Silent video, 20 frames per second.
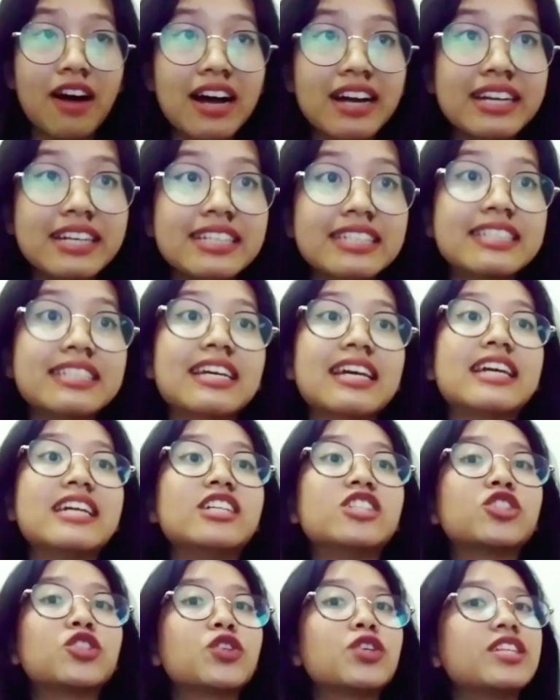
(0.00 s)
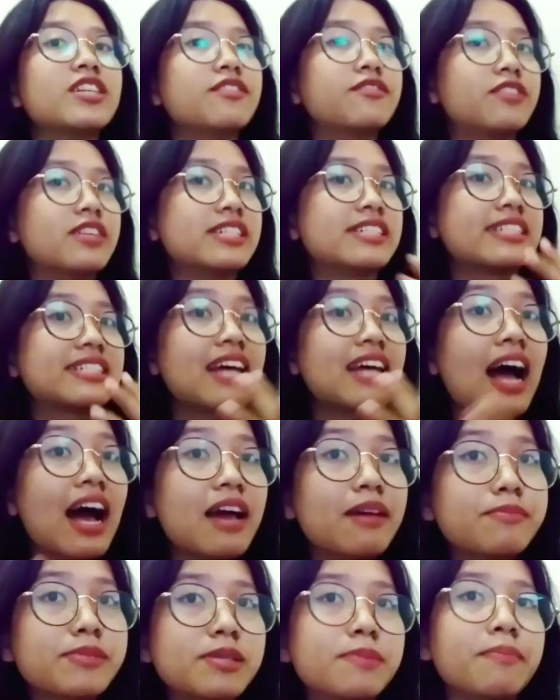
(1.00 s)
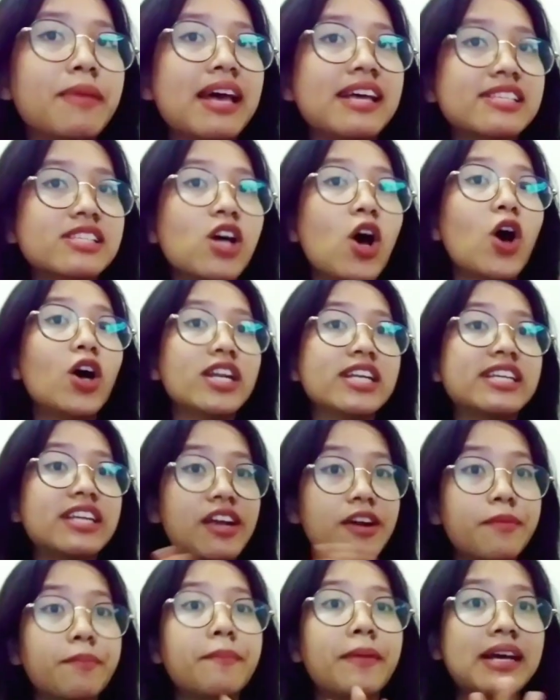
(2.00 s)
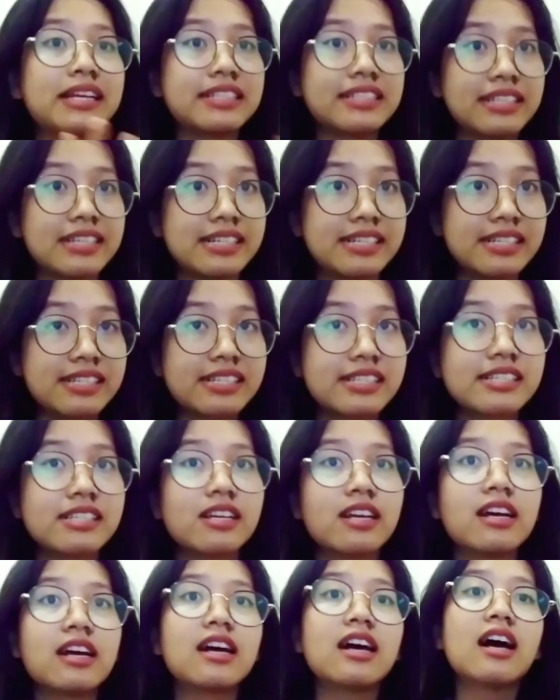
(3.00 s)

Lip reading: it into different types based on their patterns.